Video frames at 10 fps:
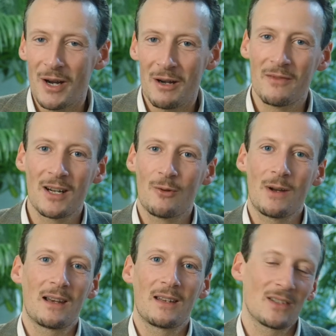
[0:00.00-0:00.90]
very, very
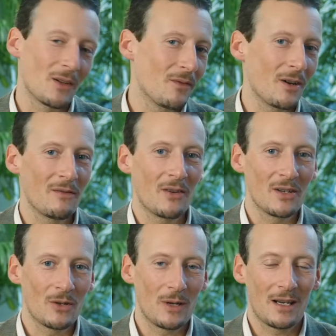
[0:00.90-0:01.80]
quickly. So very,
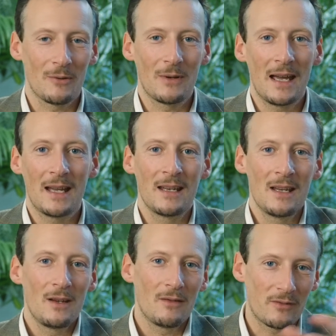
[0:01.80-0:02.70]
very quickly we had
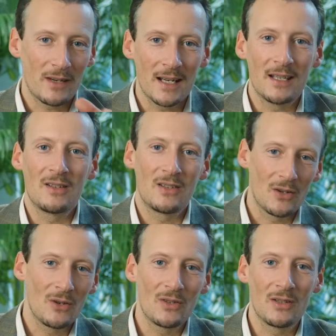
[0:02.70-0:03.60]
Fred and
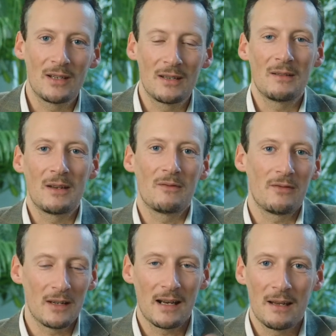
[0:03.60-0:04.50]
Susan,
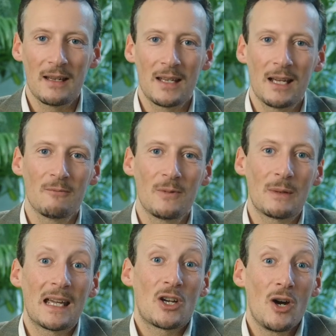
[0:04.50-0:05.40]
and
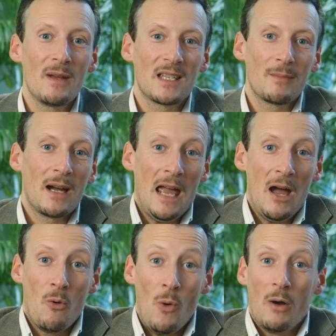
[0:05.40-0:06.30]
we would get comments about
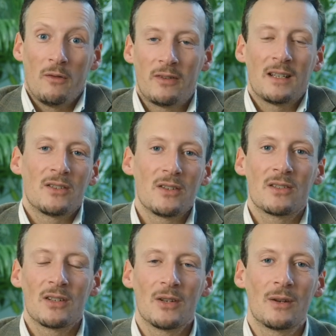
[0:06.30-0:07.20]
how well Fred and
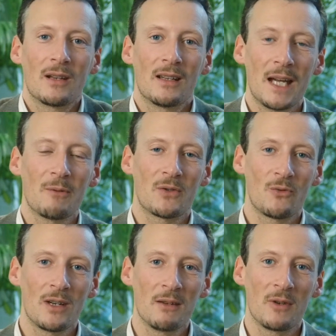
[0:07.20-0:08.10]
Susan are doing, and that was
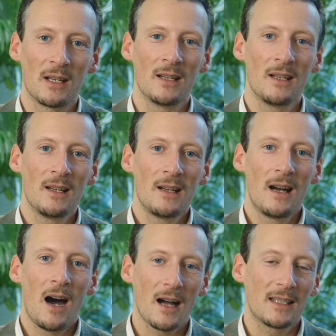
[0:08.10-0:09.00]
really, really
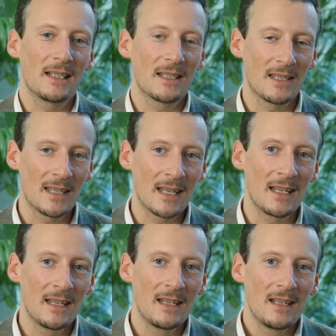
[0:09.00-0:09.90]
heartening to
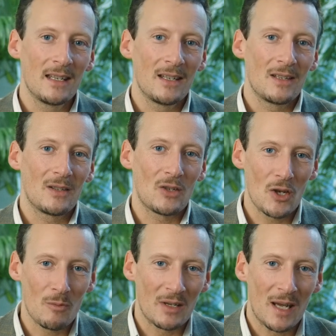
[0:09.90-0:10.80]
see
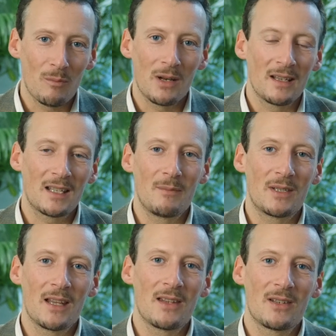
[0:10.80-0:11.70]
human and plant
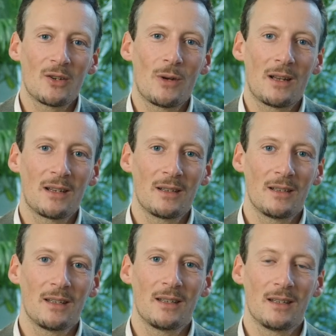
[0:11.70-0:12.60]
come together so quickly.
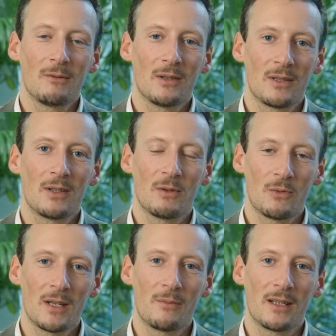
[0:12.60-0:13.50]
It
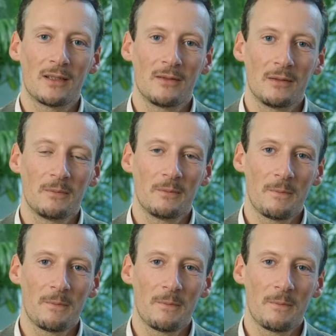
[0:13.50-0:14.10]
was really impressive.